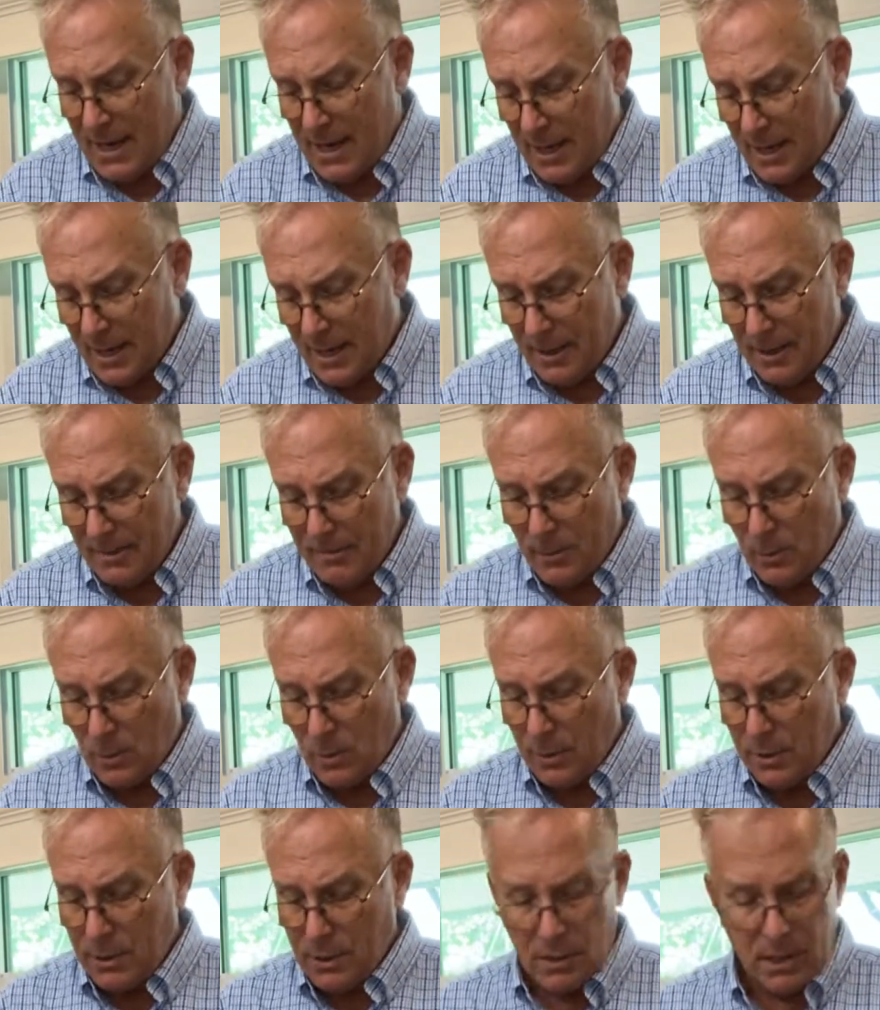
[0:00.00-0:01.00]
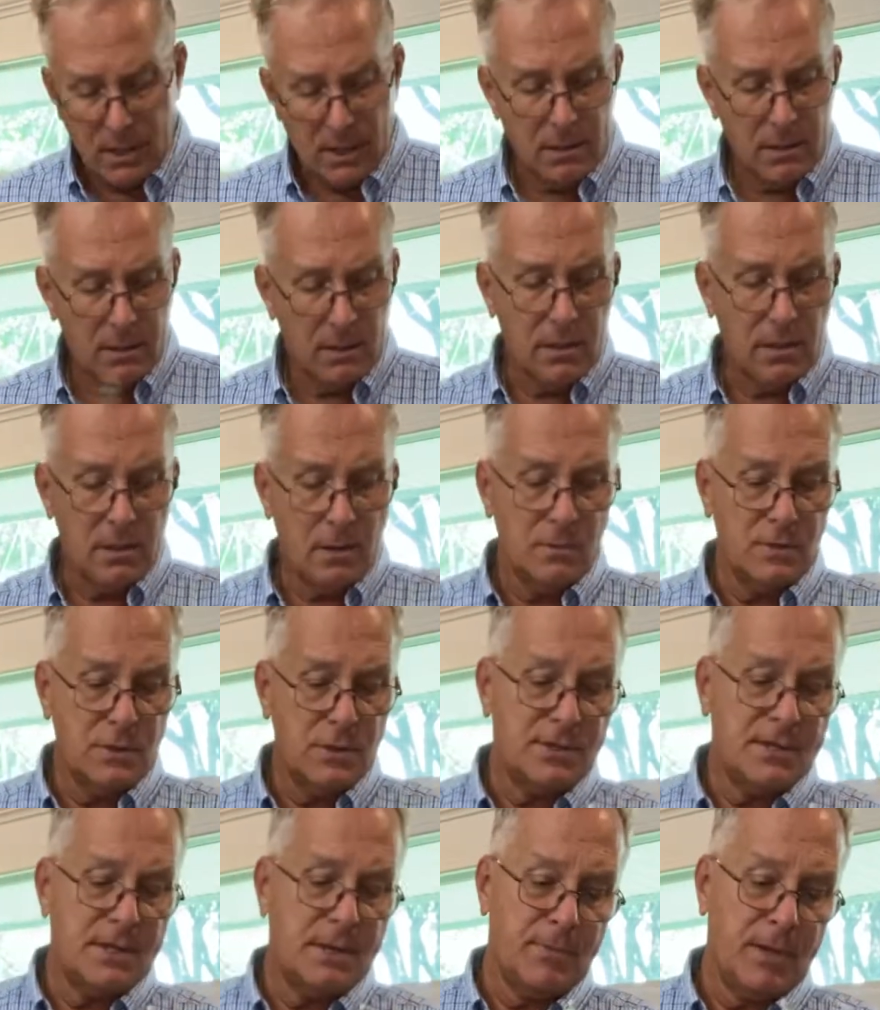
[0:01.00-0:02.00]
or you can, you know, do
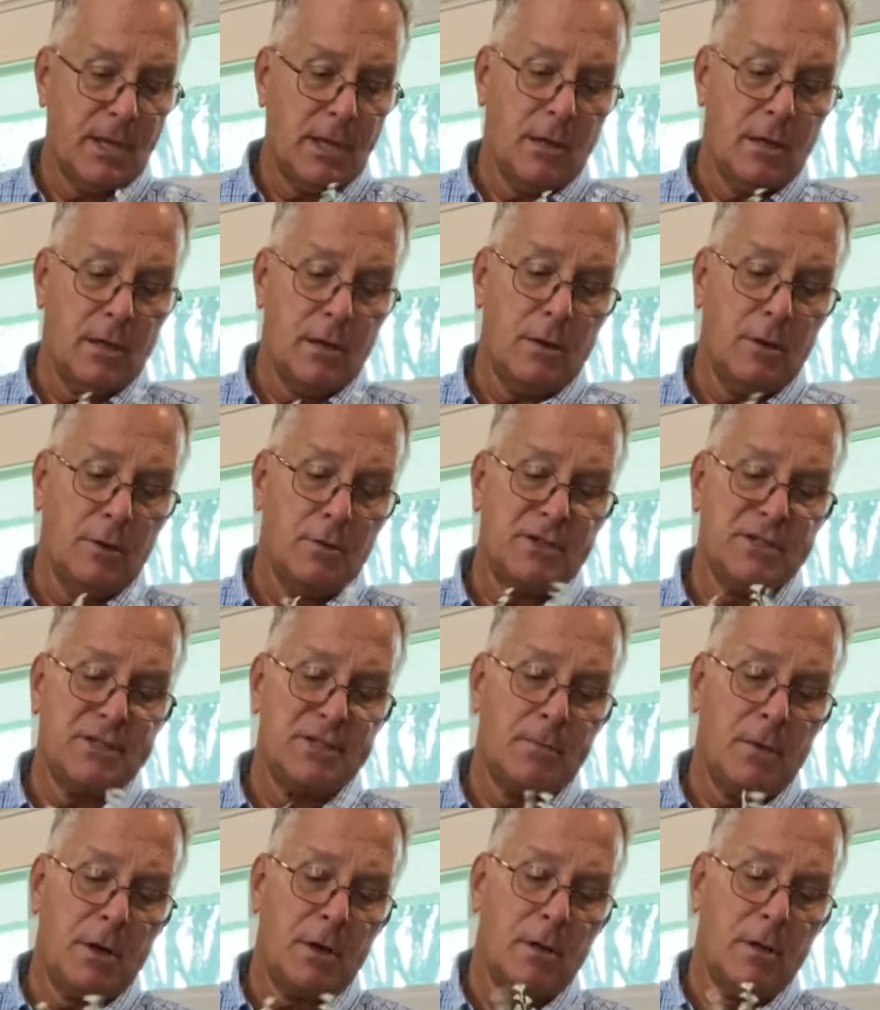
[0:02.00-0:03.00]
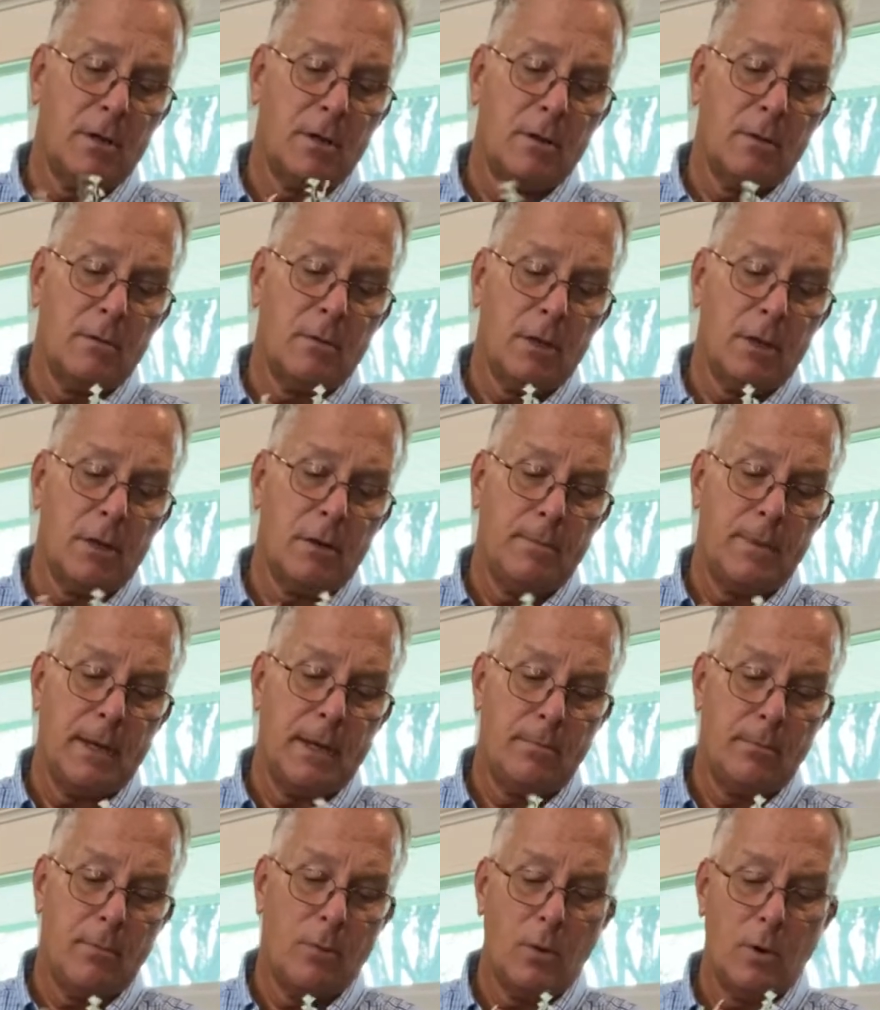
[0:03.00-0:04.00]
something a little smaller, a little
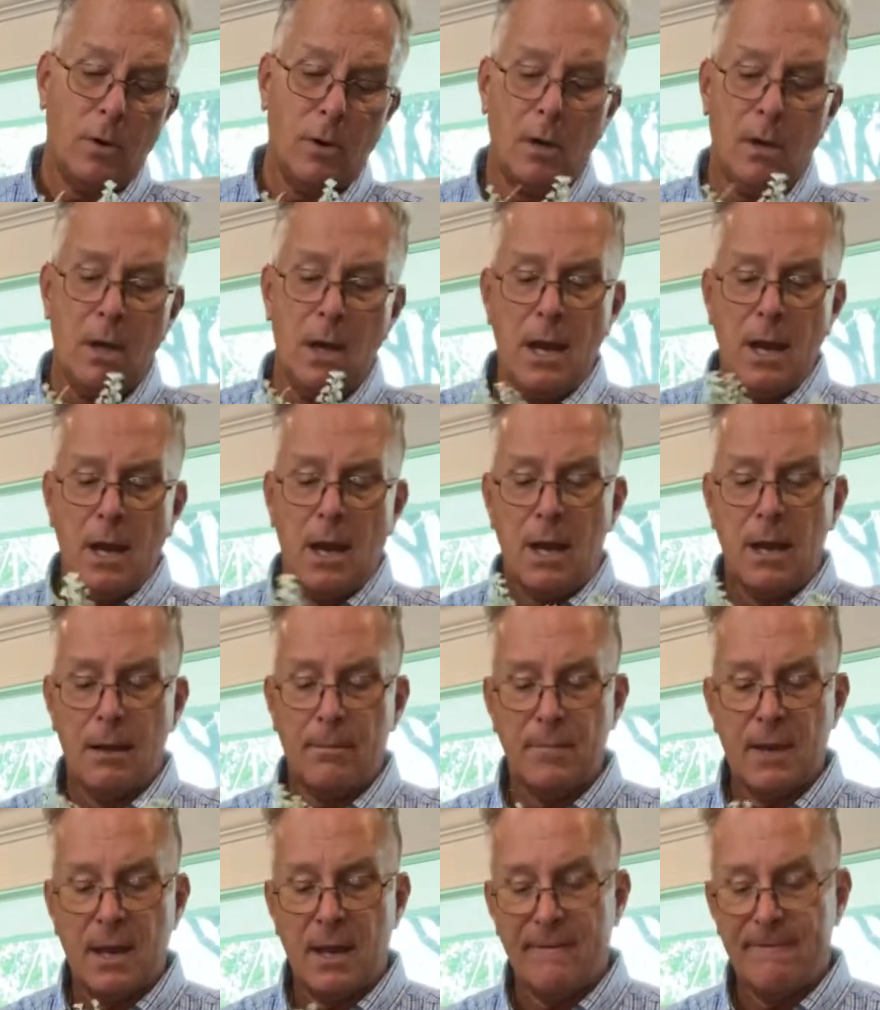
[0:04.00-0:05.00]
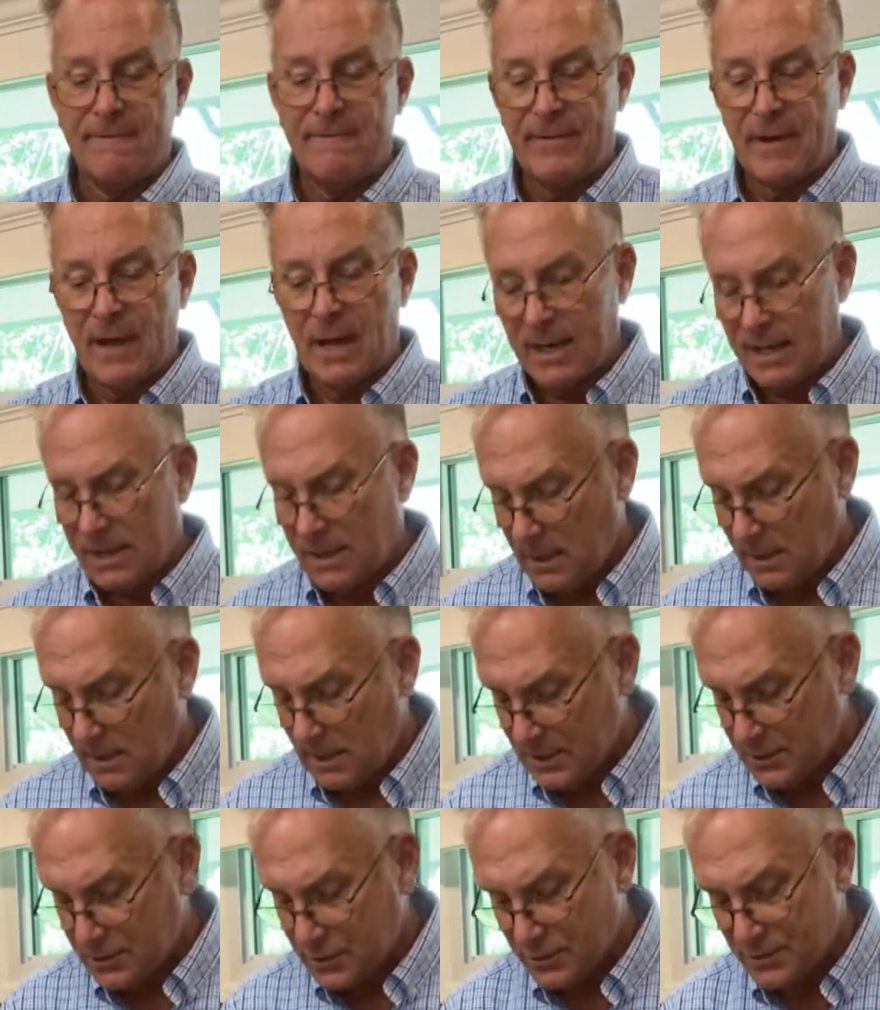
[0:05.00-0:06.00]
bit more confined,
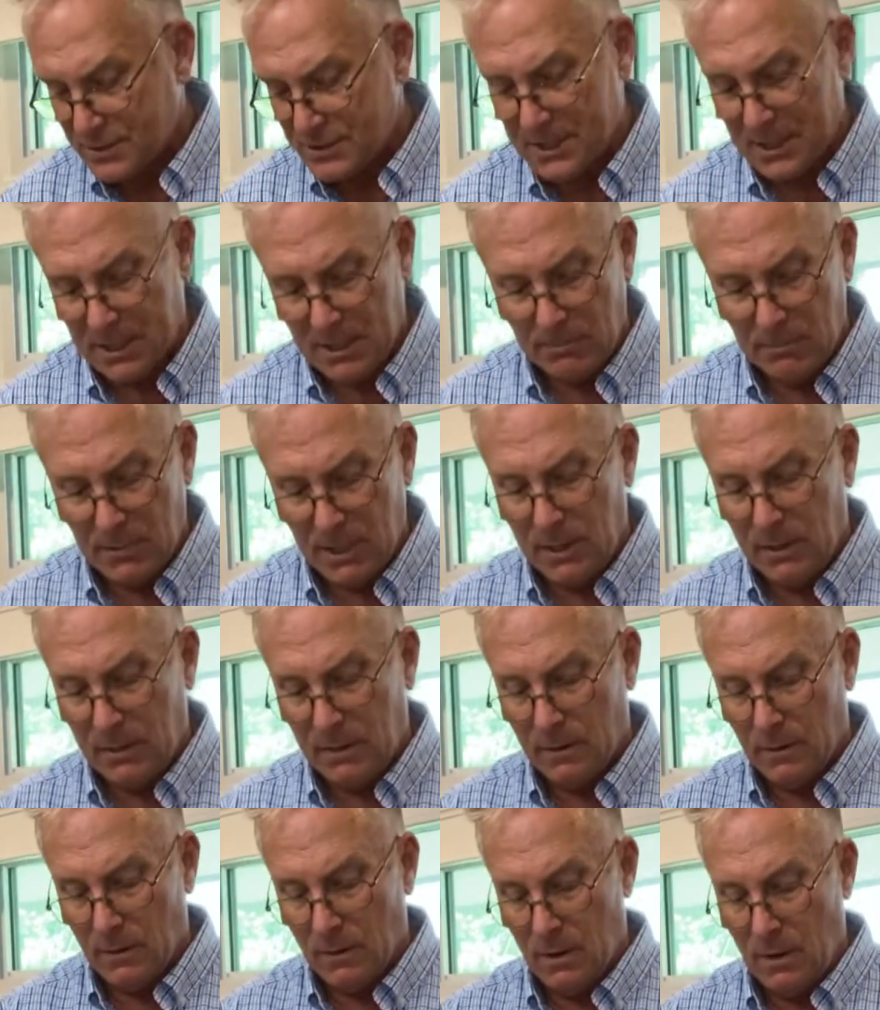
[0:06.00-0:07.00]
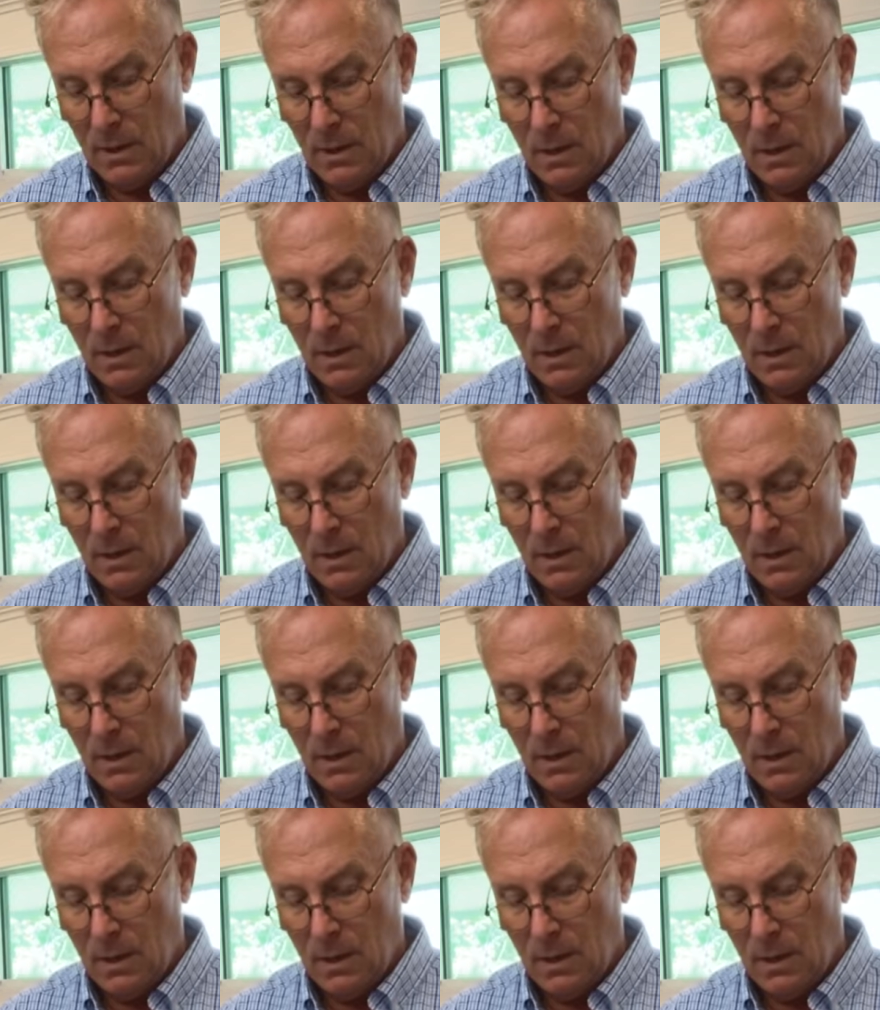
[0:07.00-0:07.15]
as you're seeing me do.